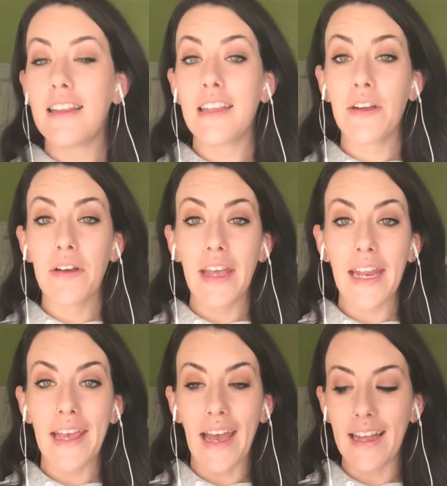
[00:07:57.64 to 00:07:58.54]
Little
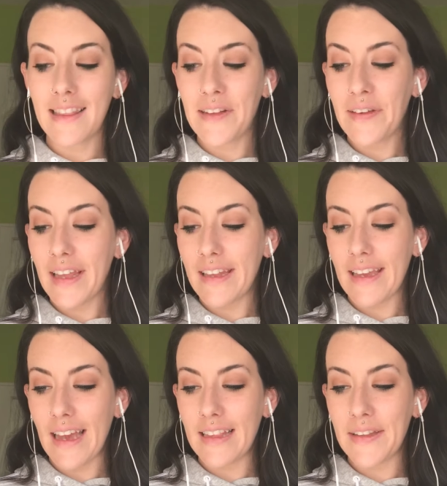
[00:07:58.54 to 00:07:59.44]
kitty cat, little kitty
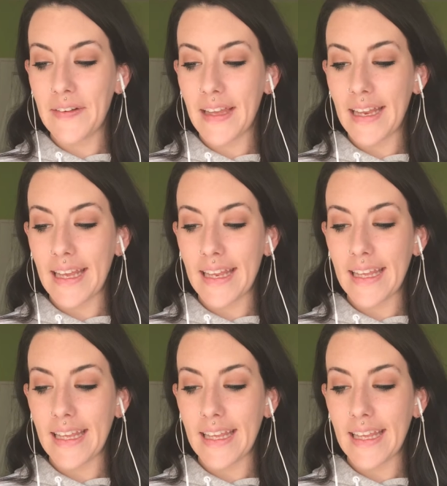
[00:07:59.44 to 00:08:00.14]
cat, little kitty cat.